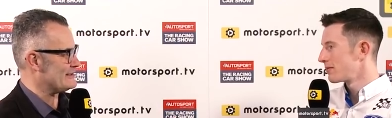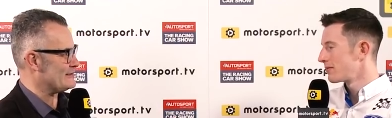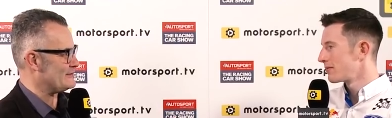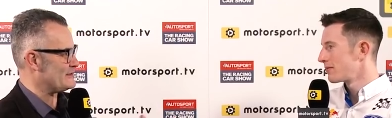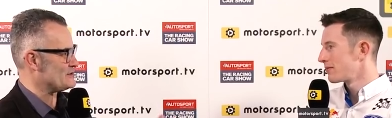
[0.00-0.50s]

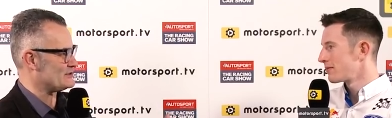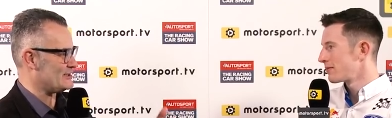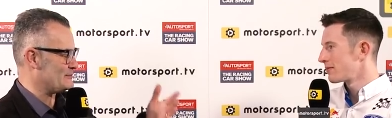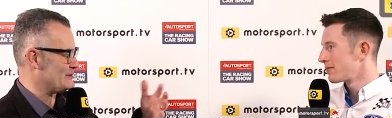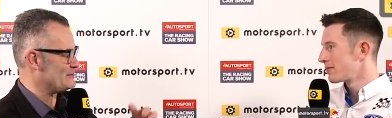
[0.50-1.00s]
Speaker 1: uh, finish
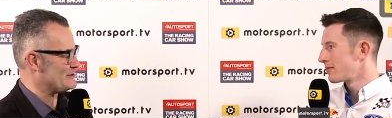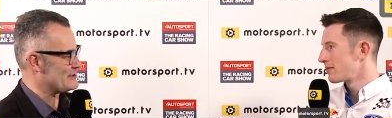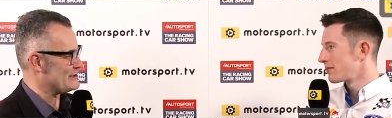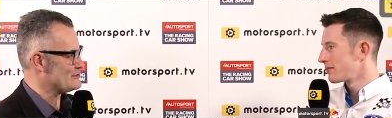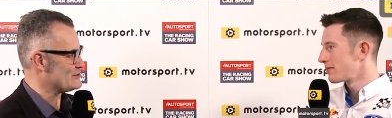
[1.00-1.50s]
line with, with your
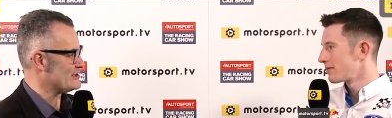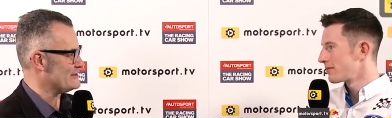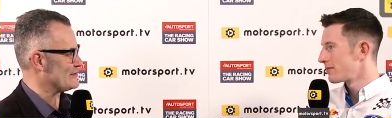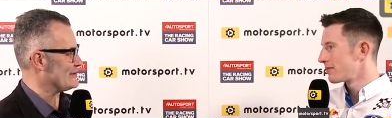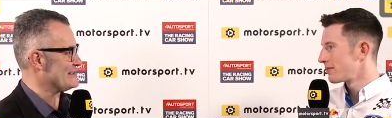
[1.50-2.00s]

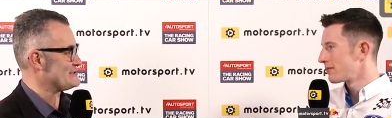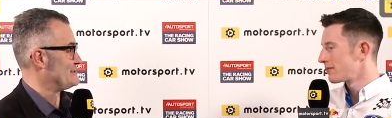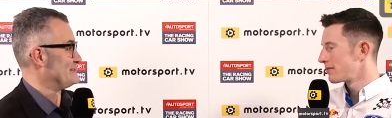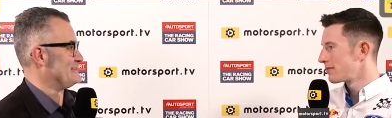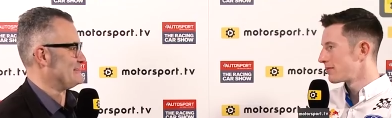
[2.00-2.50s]
co-driver? You look at each
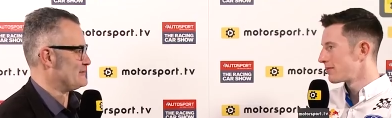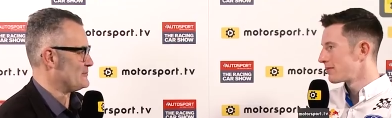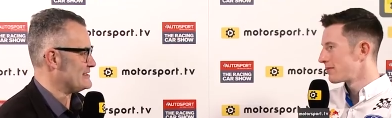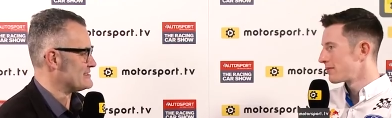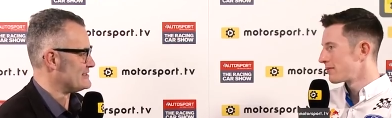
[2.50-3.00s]
other, the
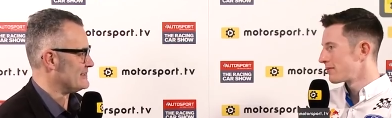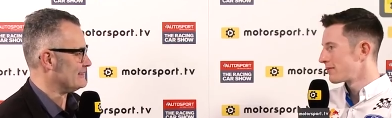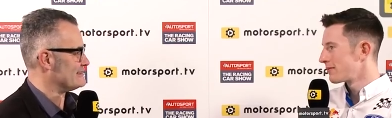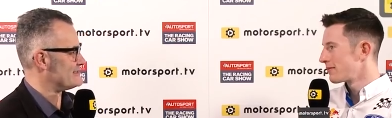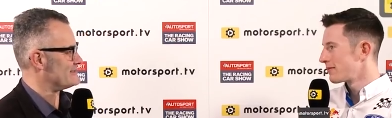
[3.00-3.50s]
win's
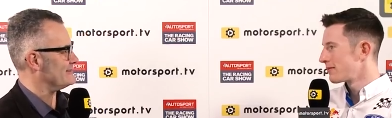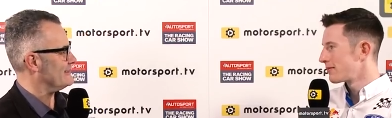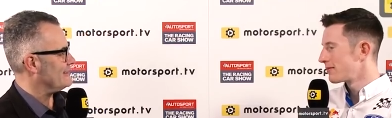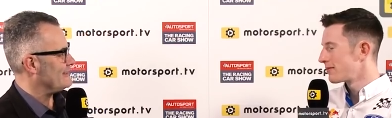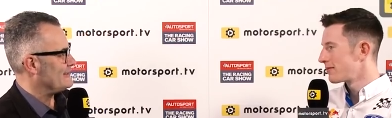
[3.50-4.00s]
there. It
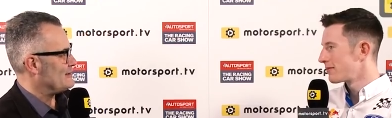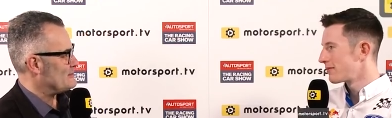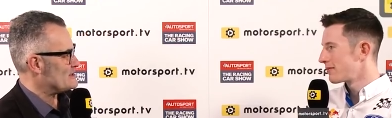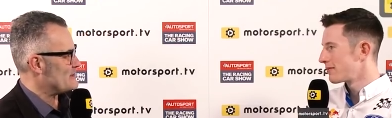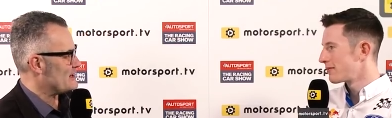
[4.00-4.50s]

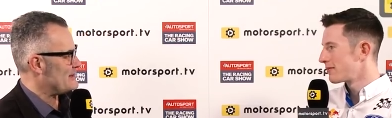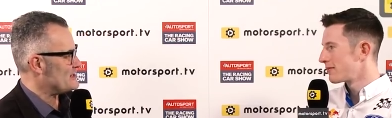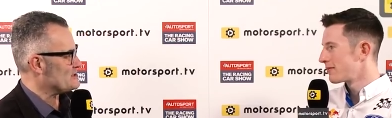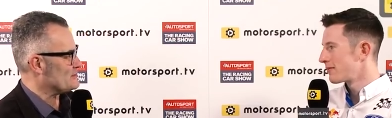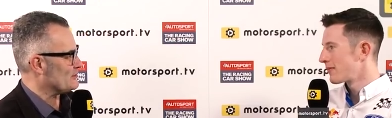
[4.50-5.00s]
must be
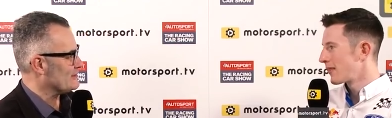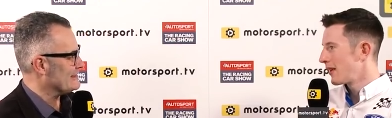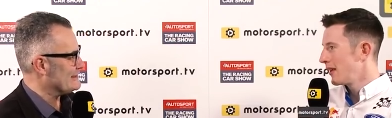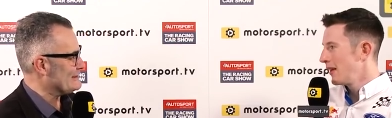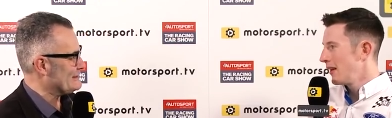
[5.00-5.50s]
unimaginable.
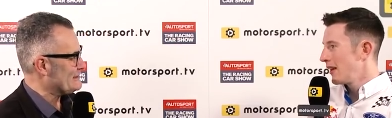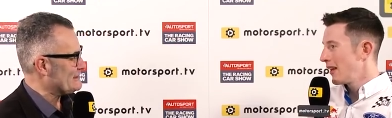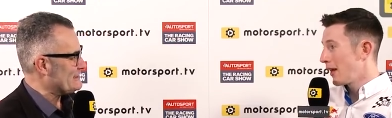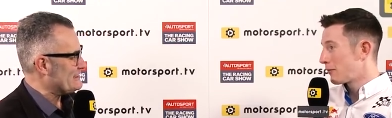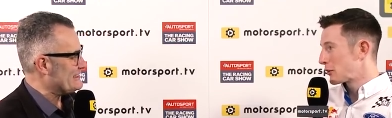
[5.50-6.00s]

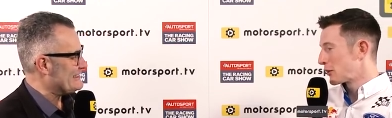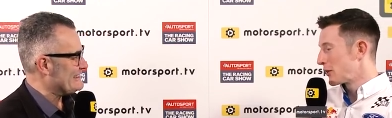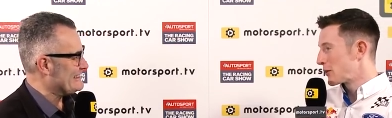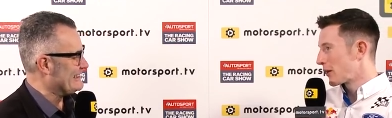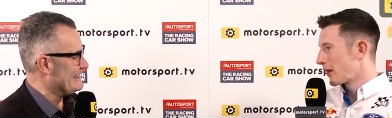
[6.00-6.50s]
Speaker 2: Yeah, for sure.
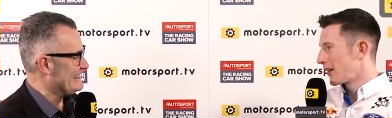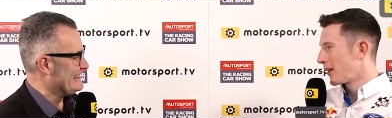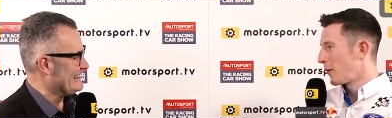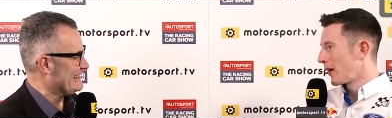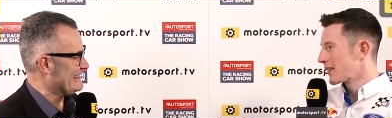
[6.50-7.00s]
It took uh,
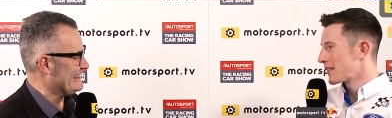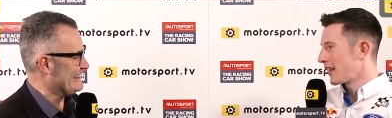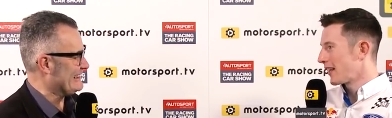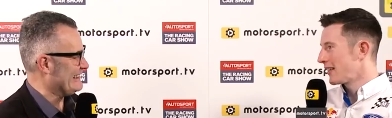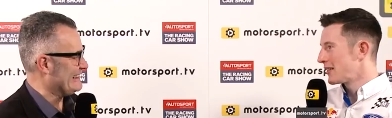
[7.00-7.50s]
a, while to
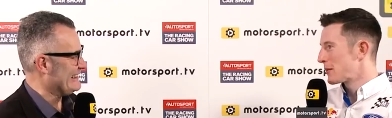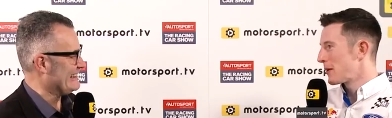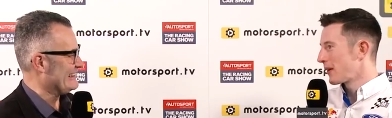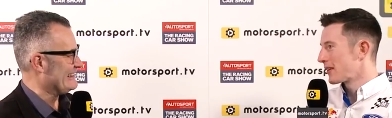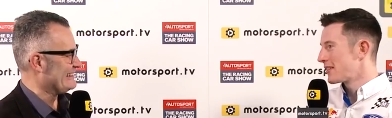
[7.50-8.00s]
sink in, to
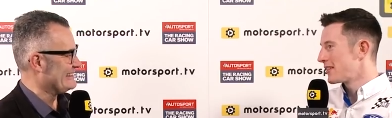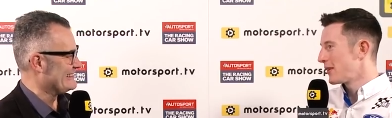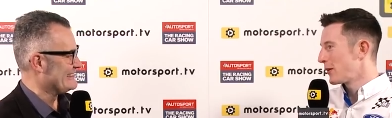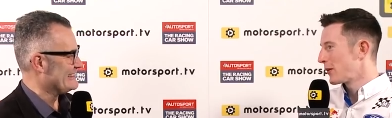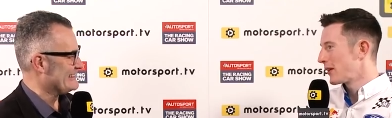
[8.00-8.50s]
be honest.
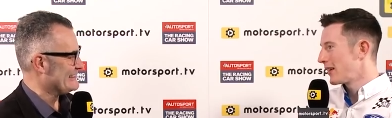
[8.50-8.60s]
You know,